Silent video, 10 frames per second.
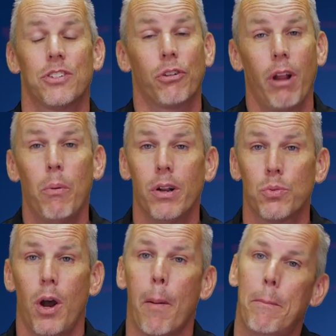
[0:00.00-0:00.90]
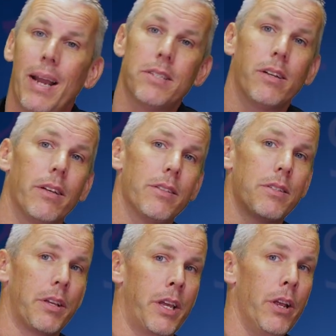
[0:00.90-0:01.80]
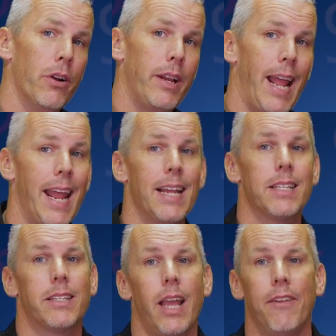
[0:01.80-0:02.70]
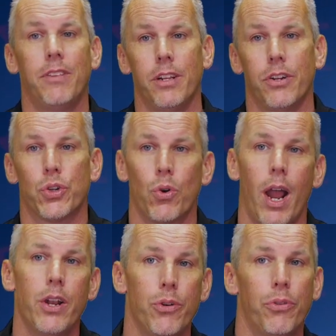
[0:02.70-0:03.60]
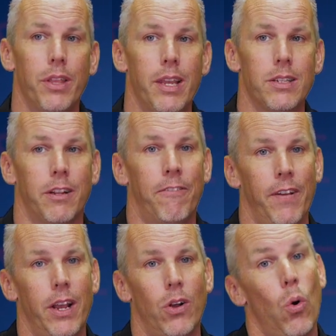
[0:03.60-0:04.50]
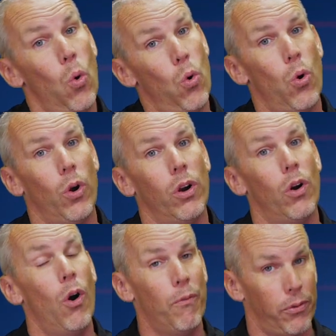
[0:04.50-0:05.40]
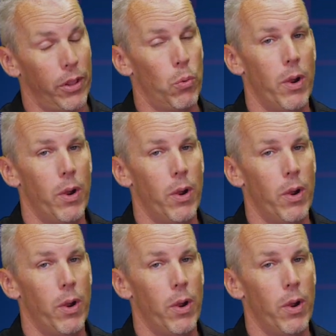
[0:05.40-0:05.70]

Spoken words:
This is a great one as well. Basically, the security and safety to try new things and fail or hopefully